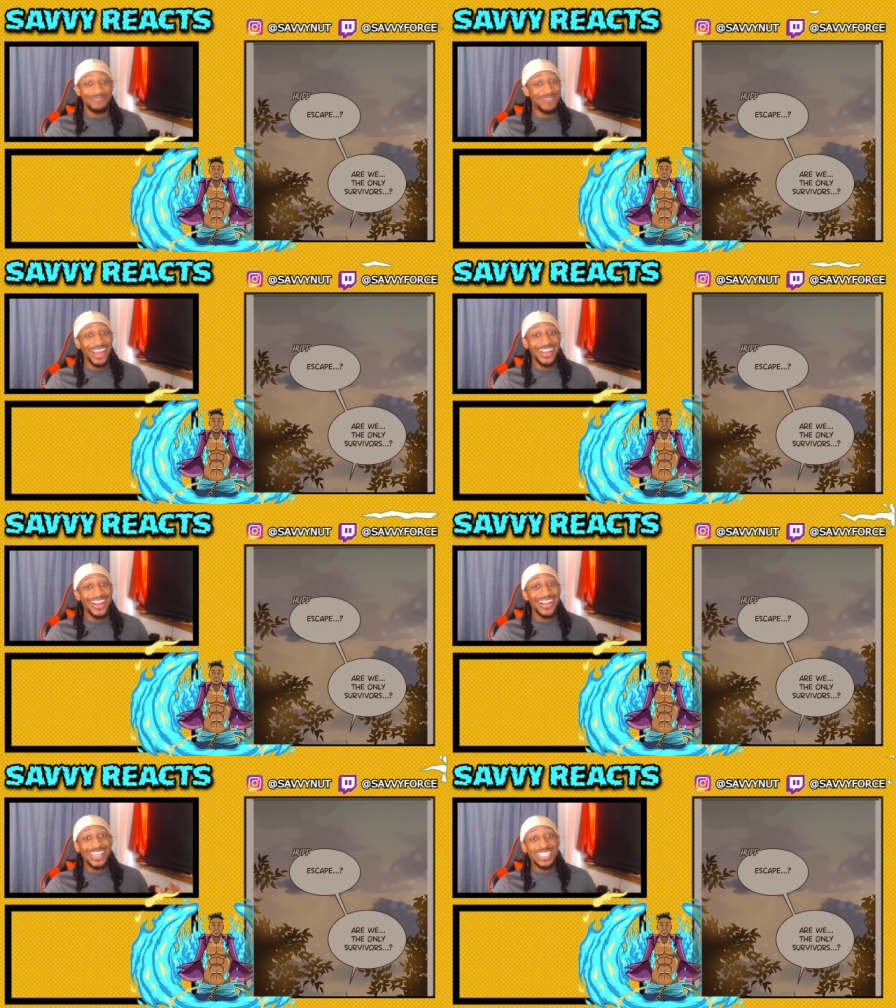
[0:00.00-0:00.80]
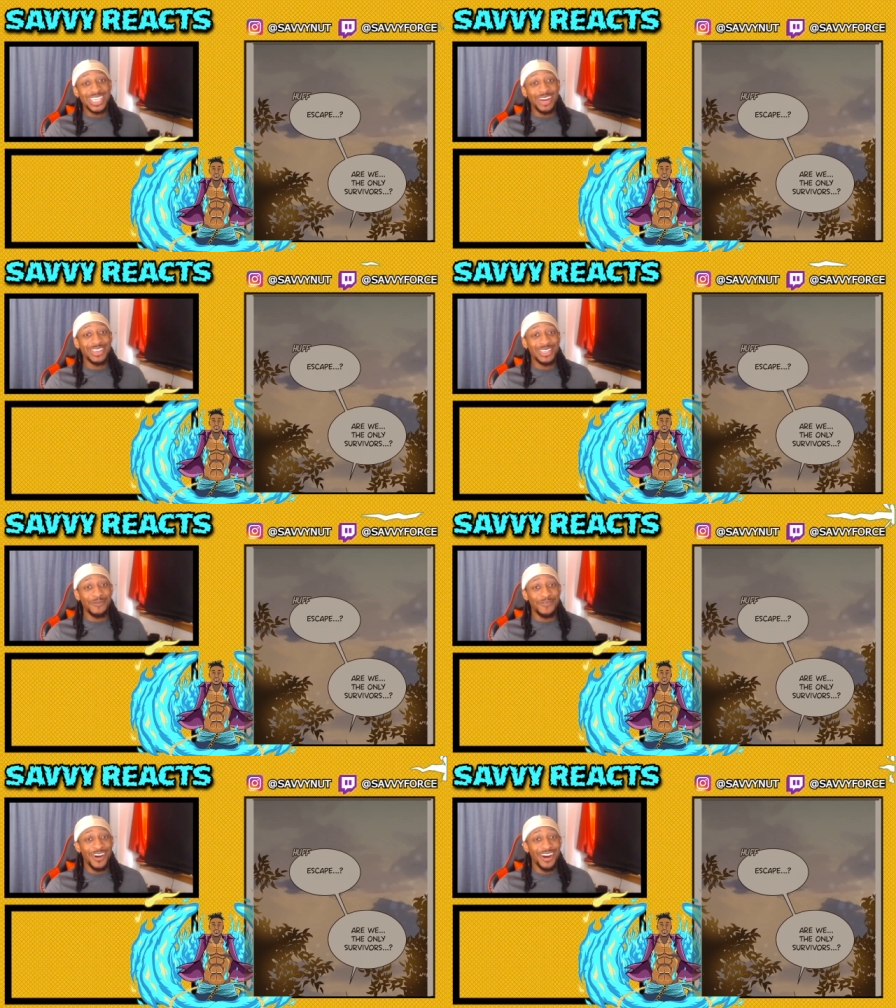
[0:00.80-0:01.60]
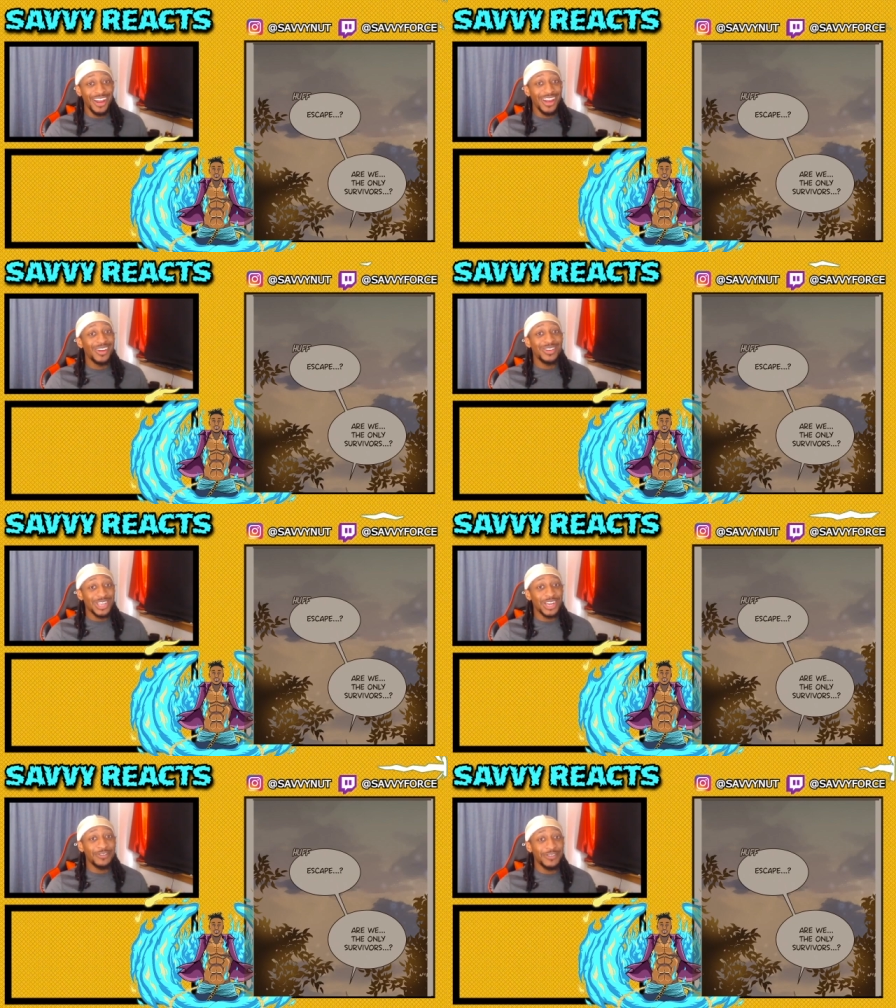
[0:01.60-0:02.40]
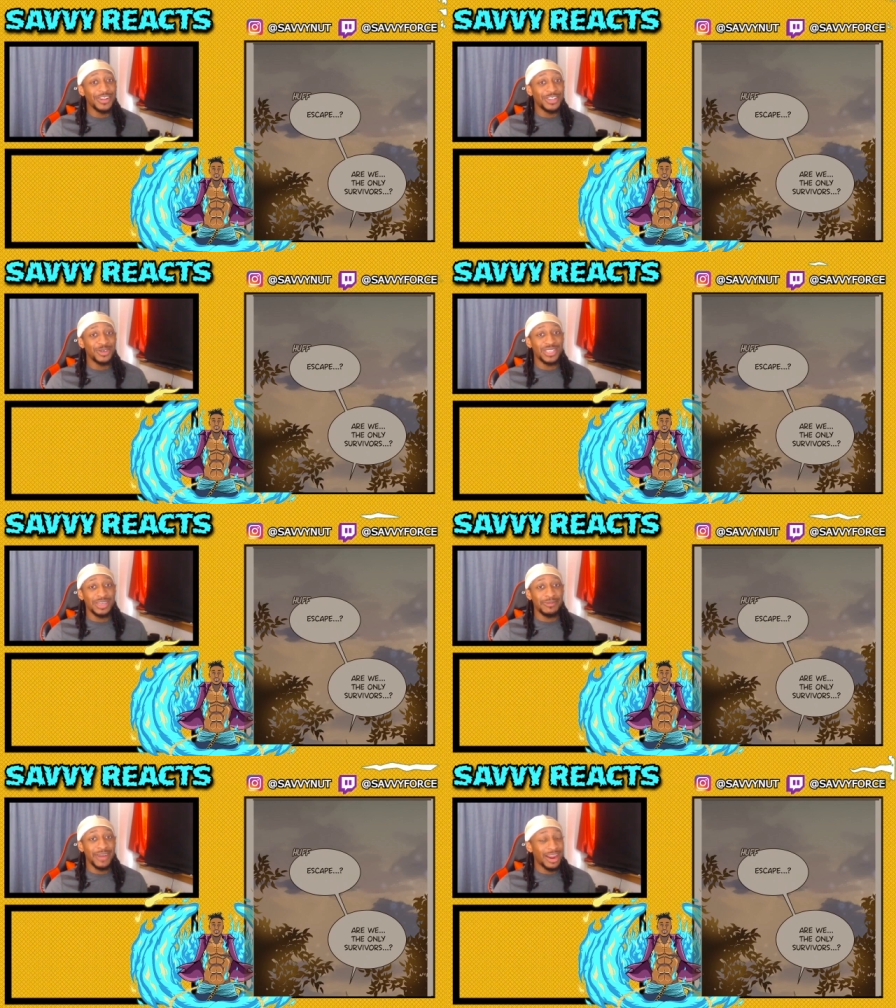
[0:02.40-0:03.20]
man, this series so far is looking really juicy, man.